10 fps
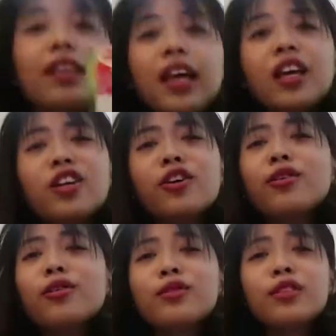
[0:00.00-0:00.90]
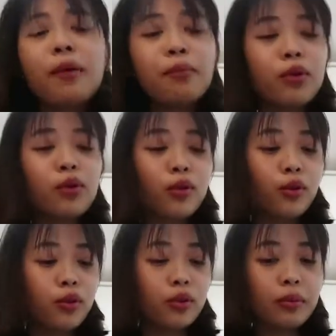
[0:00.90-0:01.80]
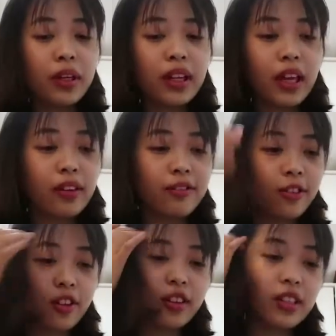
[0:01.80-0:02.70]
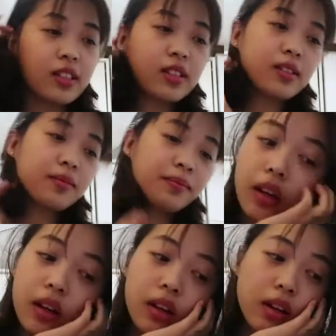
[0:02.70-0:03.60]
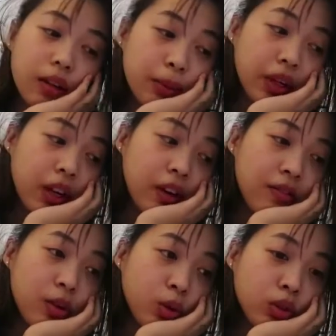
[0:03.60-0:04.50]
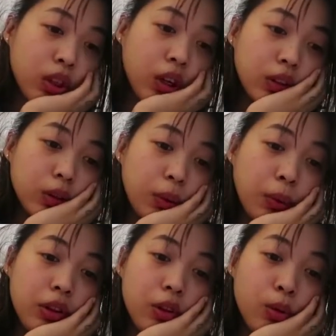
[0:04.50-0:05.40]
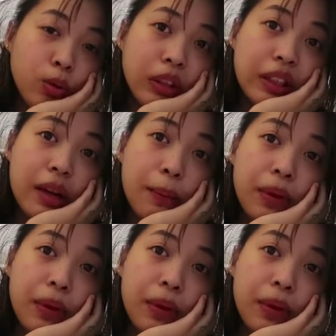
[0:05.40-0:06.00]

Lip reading: Thank you, sample room, again, for this. I-review ko na lang to with yung una nilang